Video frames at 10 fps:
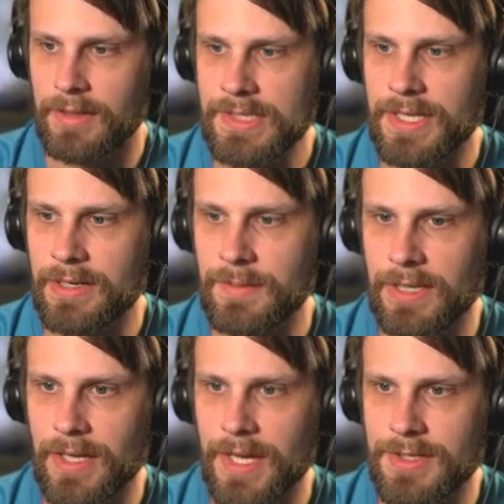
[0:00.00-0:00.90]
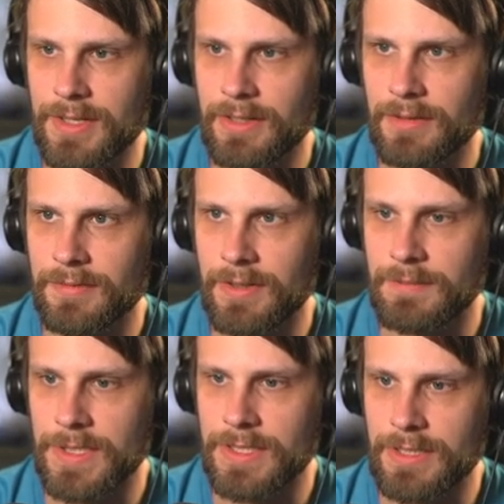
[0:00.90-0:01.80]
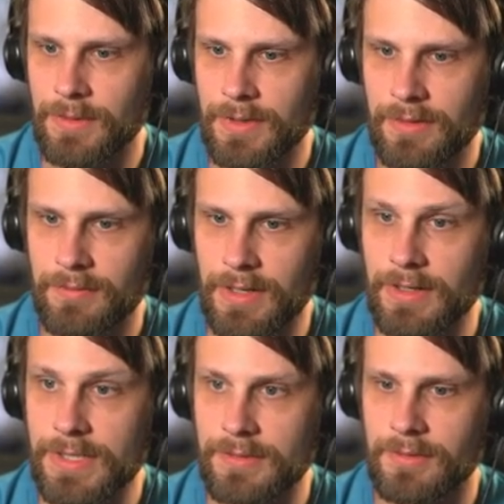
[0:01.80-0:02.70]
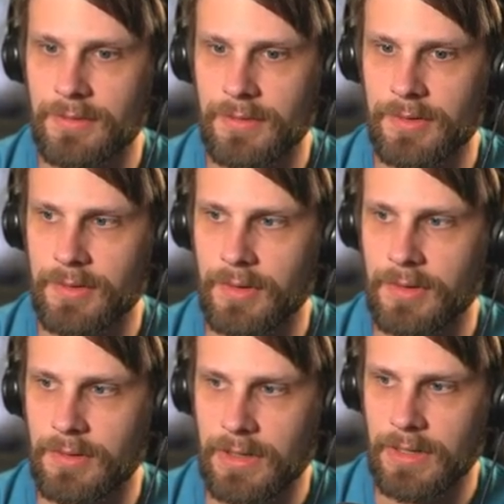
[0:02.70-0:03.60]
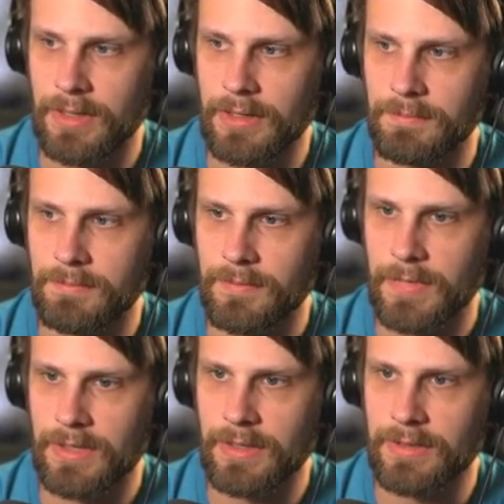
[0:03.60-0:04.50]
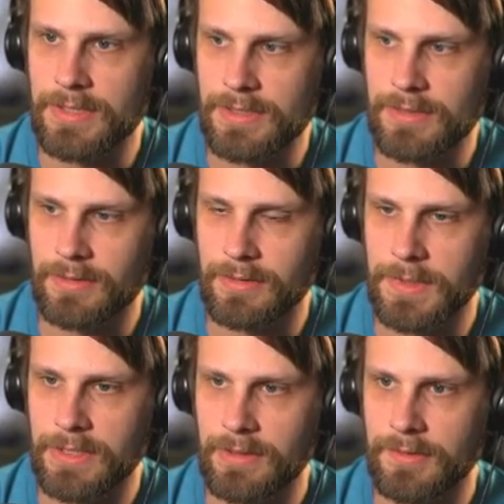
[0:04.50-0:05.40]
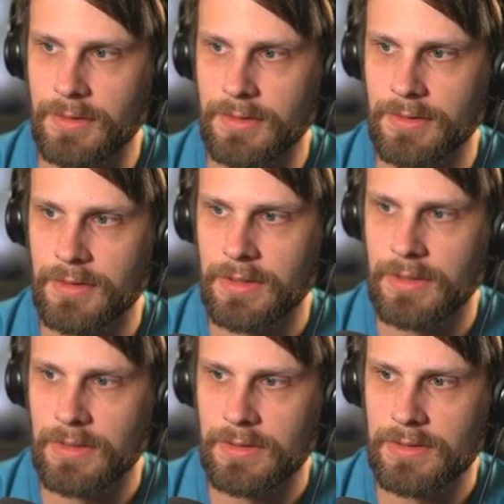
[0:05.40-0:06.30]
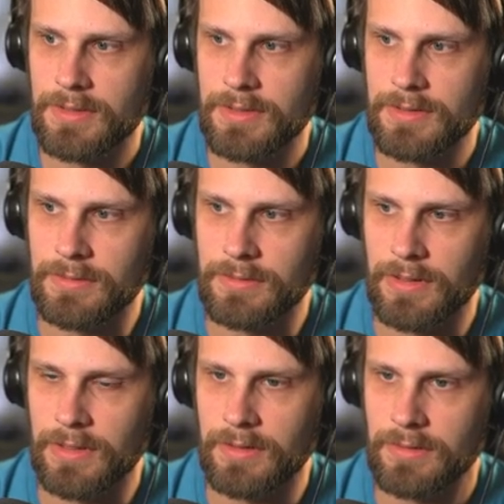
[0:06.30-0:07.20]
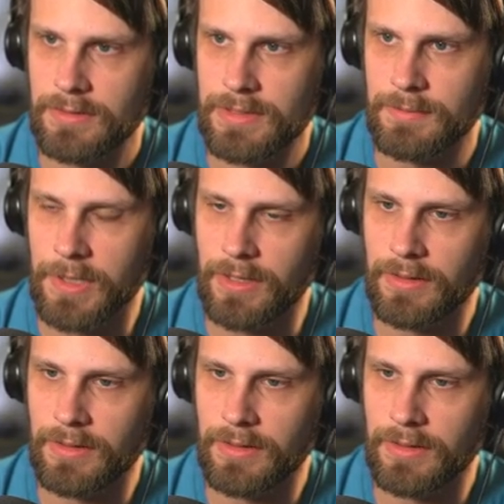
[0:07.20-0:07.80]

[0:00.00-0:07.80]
This is gonna be a lot trickier for them to deal with very soon. So um, I think this is a little bit easier to, uh, to make.